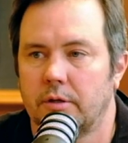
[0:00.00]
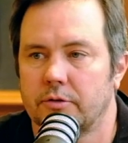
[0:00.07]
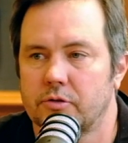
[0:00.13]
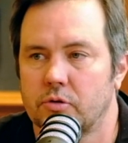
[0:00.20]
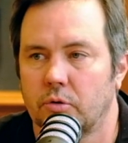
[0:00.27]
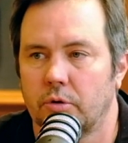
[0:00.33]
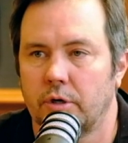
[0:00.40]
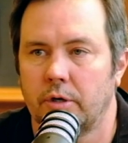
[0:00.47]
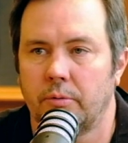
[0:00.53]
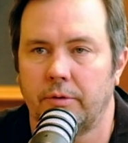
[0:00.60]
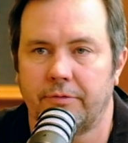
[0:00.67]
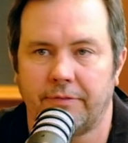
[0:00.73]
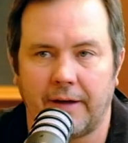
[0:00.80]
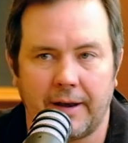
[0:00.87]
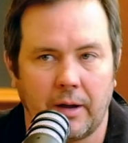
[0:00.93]
the story, we
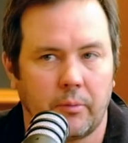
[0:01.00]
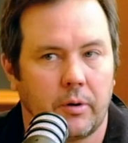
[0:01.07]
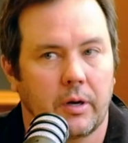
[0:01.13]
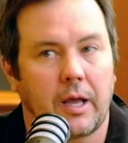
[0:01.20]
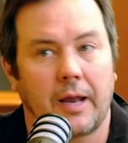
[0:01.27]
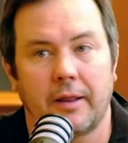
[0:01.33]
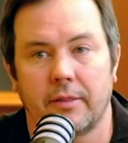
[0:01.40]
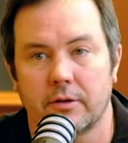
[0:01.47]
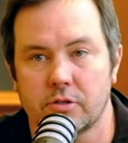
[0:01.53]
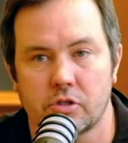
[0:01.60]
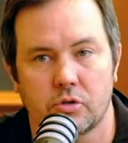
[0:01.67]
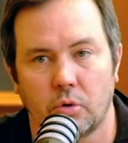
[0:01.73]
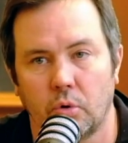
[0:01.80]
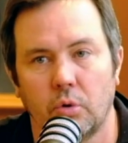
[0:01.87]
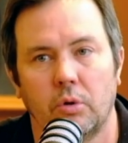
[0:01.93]
find out where kind of the
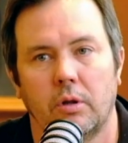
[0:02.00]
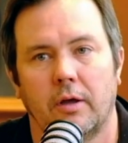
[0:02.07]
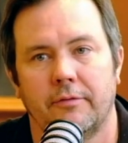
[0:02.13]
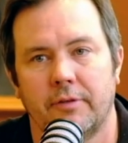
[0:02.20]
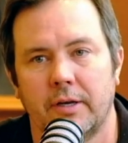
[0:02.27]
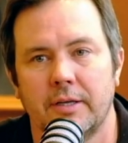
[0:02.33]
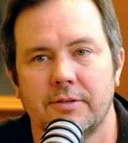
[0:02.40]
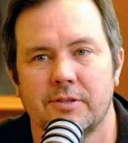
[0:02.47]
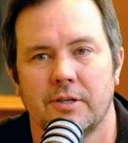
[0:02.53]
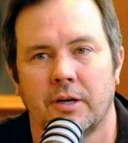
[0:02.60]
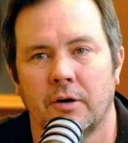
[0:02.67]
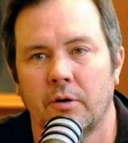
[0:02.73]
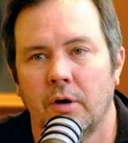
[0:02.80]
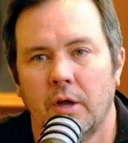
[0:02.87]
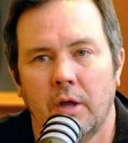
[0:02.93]
soul of it is. You
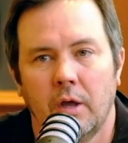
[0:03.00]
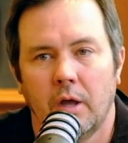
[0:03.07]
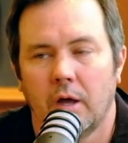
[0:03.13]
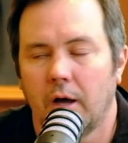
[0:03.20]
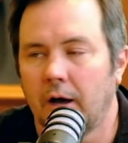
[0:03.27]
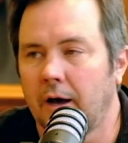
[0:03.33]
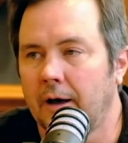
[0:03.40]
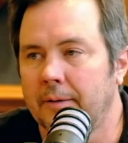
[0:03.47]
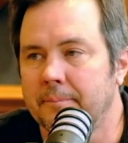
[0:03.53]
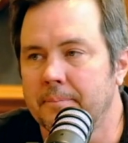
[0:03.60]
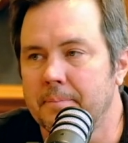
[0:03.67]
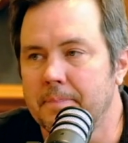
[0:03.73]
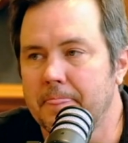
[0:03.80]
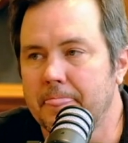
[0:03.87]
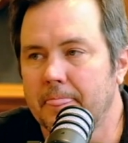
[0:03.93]
know,
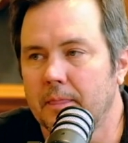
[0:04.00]
um,